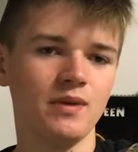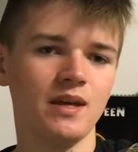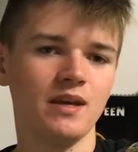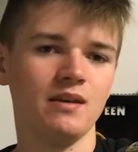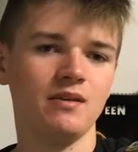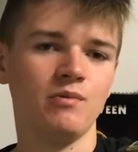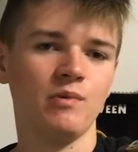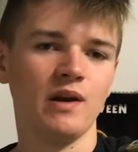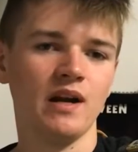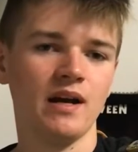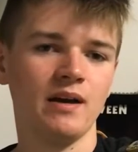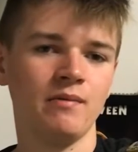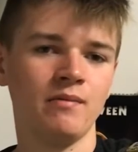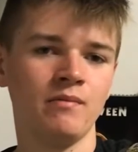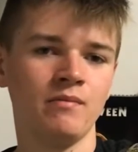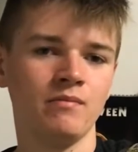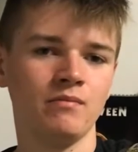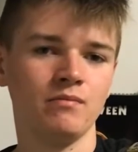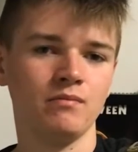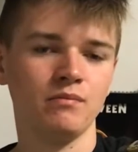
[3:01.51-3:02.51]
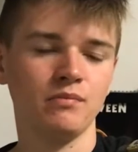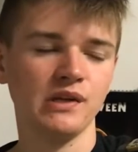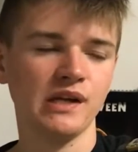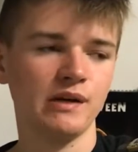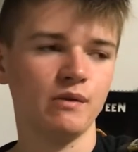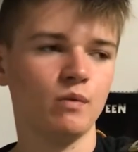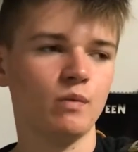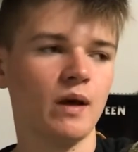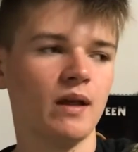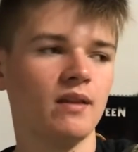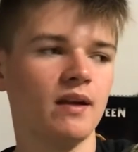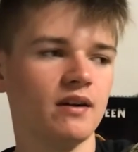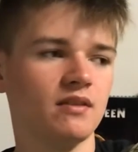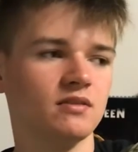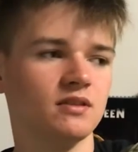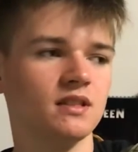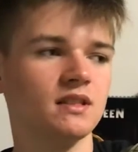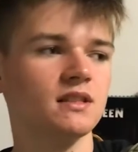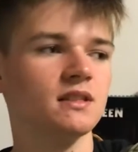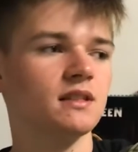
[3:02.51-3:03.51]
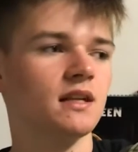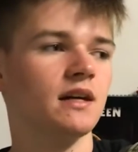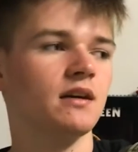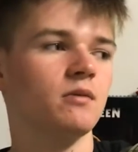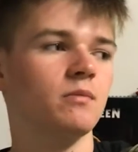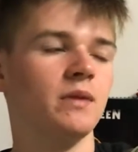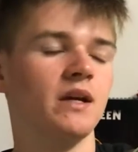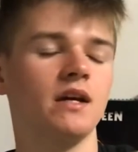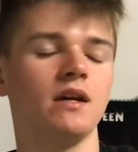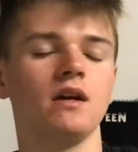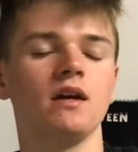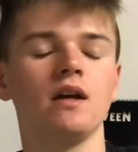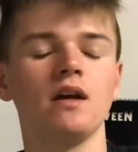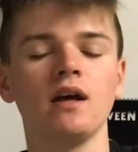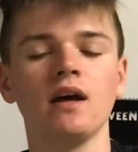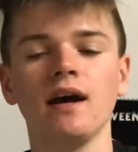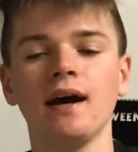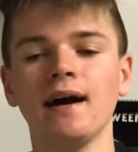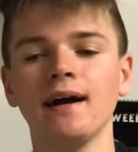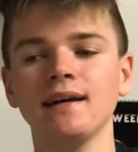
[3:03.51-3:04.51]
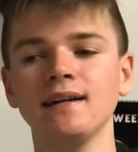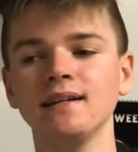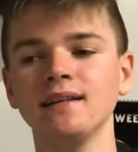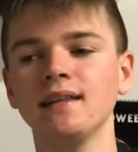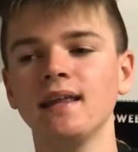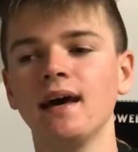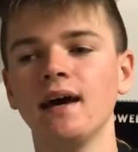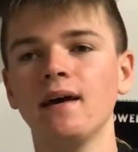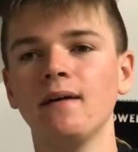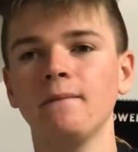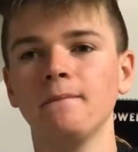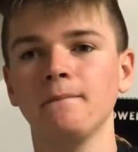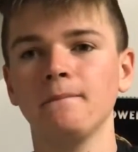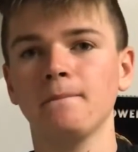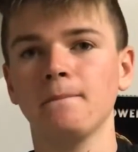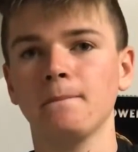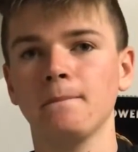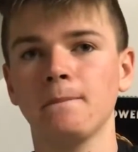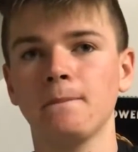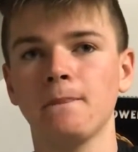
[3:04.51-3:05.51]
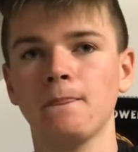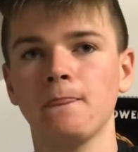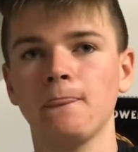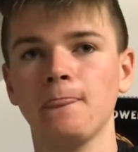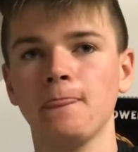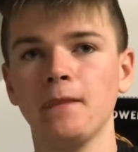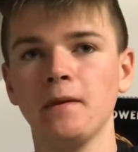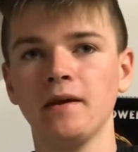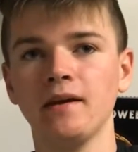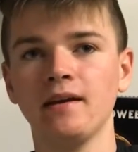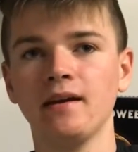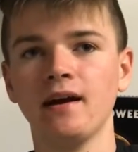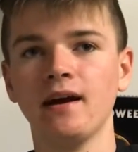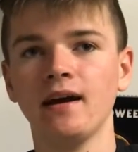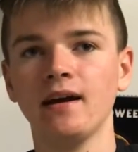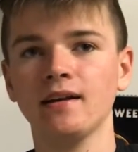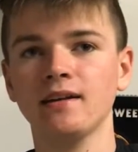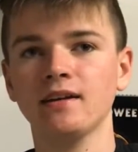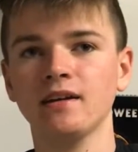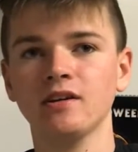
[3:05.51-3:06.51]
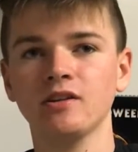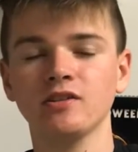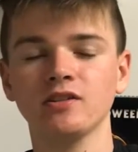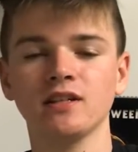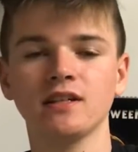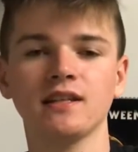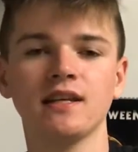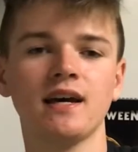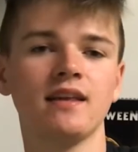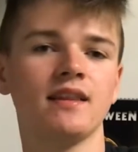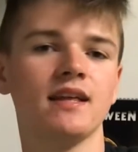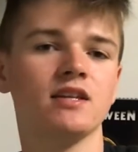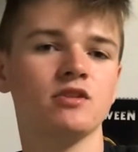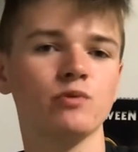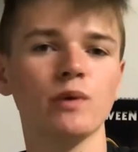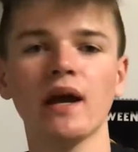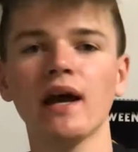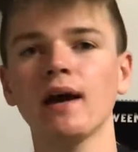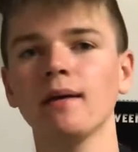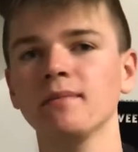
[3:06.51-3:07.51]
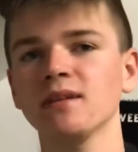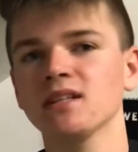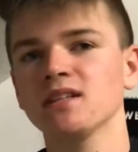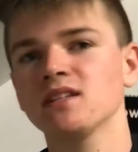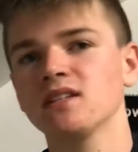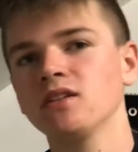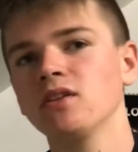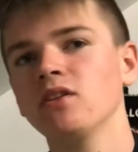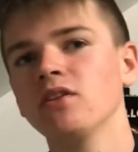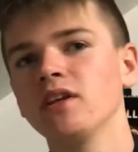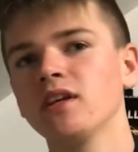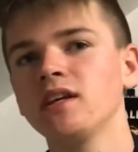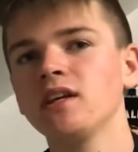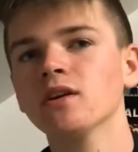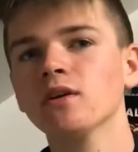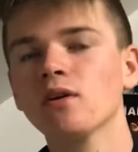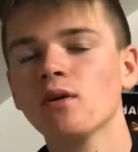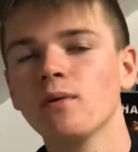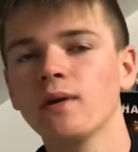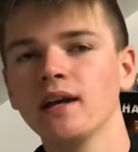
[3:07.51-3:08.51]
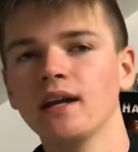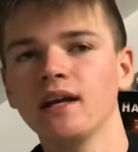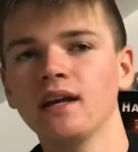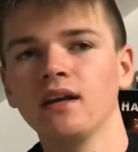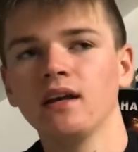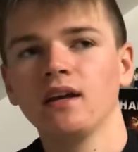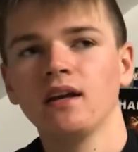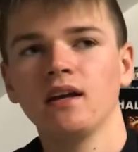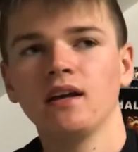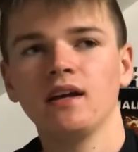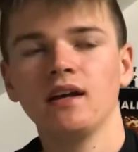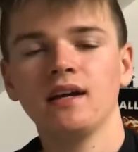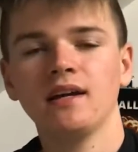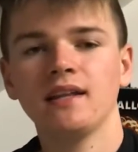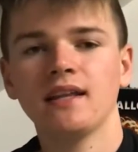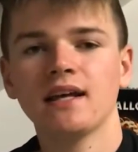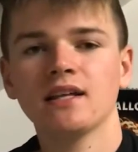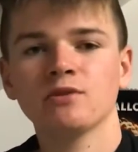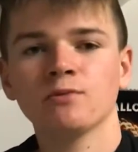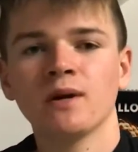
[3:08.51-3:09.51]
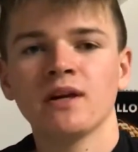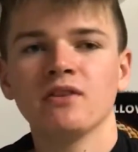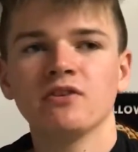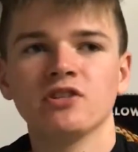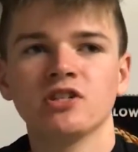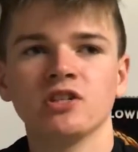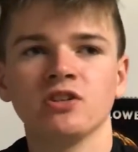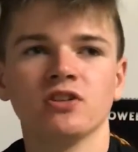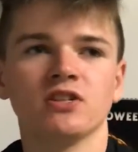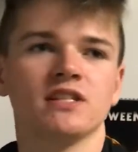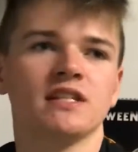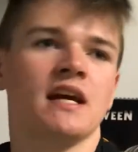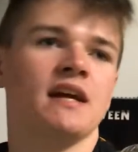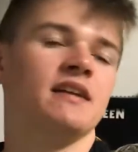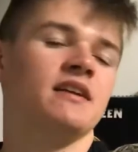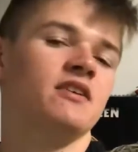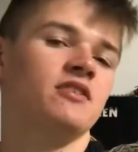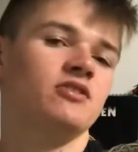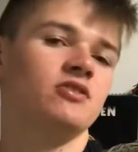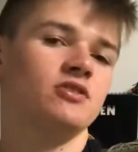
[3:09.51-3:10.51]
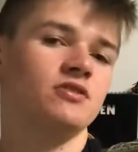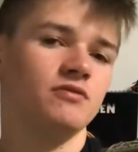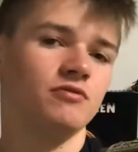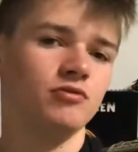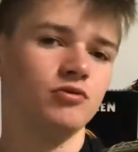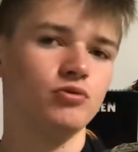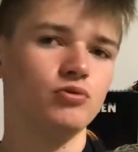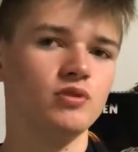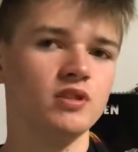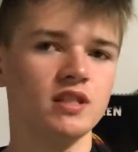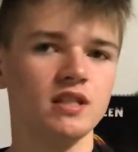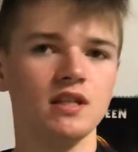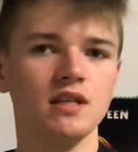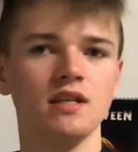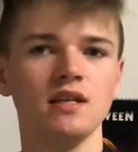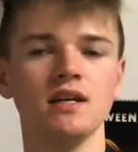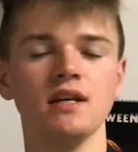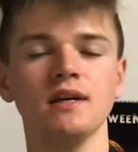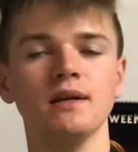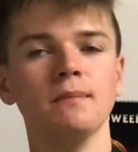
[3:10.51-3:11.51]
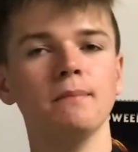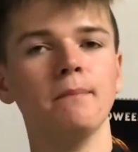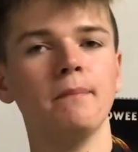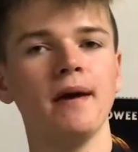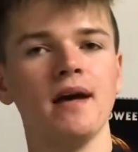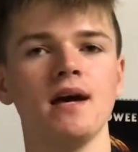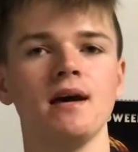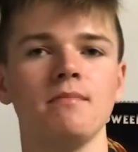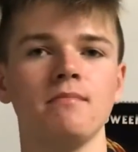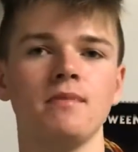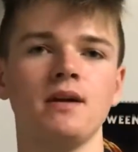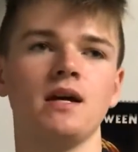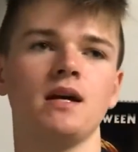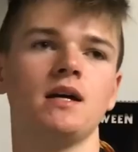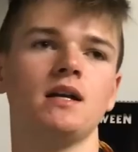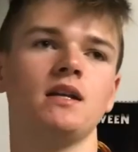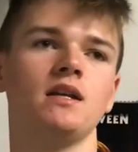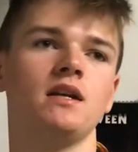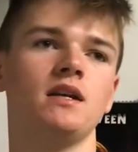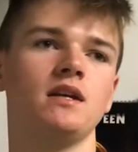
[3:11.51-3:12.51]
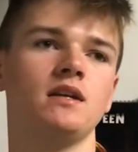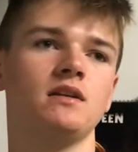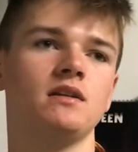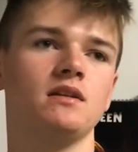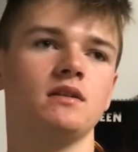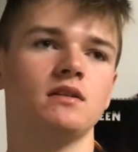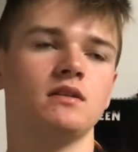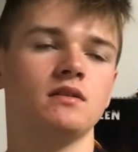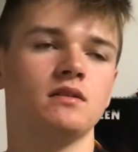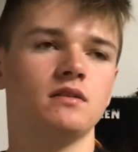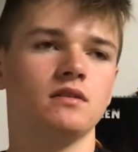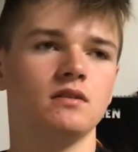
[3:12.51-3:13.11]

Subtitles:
me when I'm playing with my Legos. This is Lego me. I did that, and I had characters like that, and that's why Emmett's still the hero in it, and that's why there's still the side characters of Lucy and Batman and